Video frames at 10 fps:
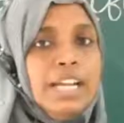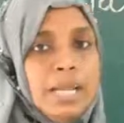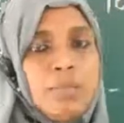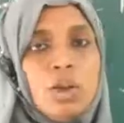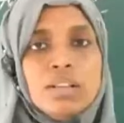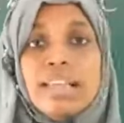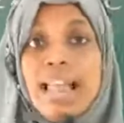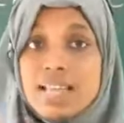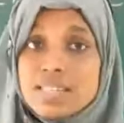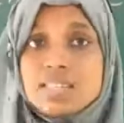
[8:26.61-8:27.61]
D block, the
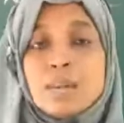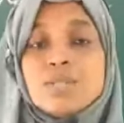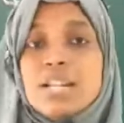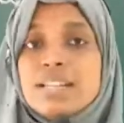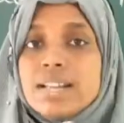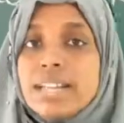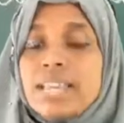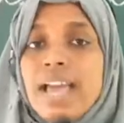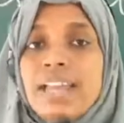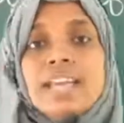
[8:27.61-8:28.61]
last subshell
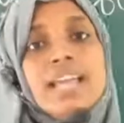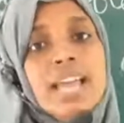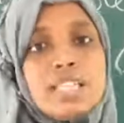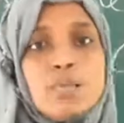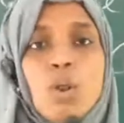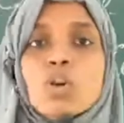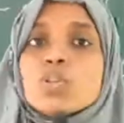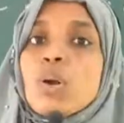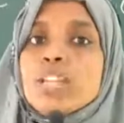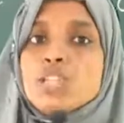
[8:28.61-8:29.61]
D and S block.
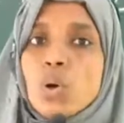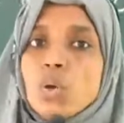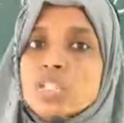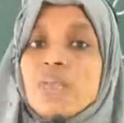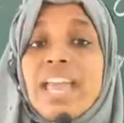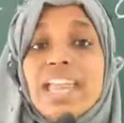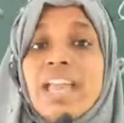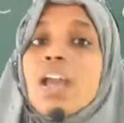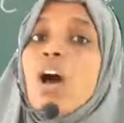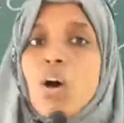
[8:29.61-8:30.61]
So it shows
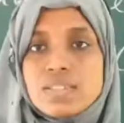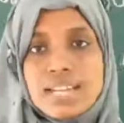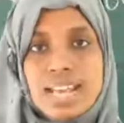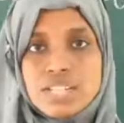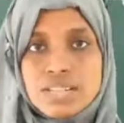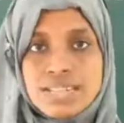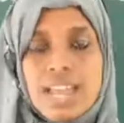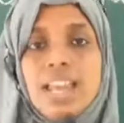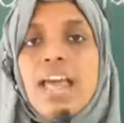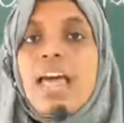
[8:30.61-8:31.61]
vary oxidation
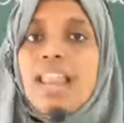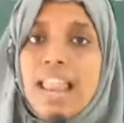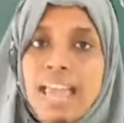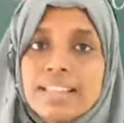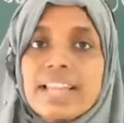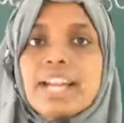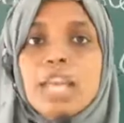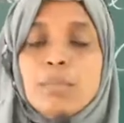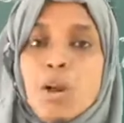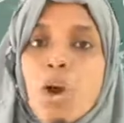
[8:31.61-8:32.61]
state. Like the
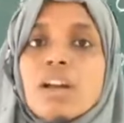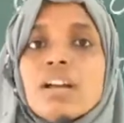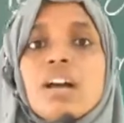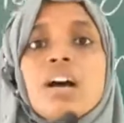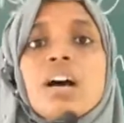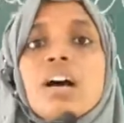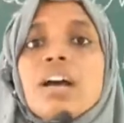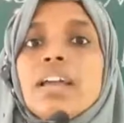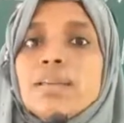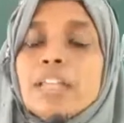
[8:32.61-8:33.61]
D block,
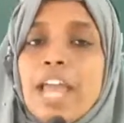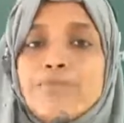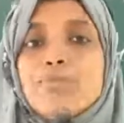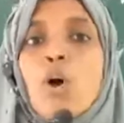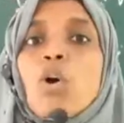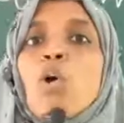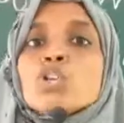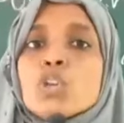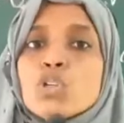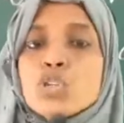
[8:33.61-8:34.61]
the F block
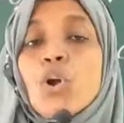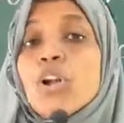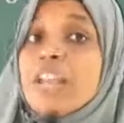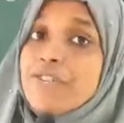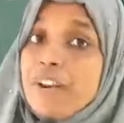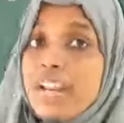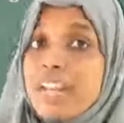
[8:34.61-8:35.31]
also show different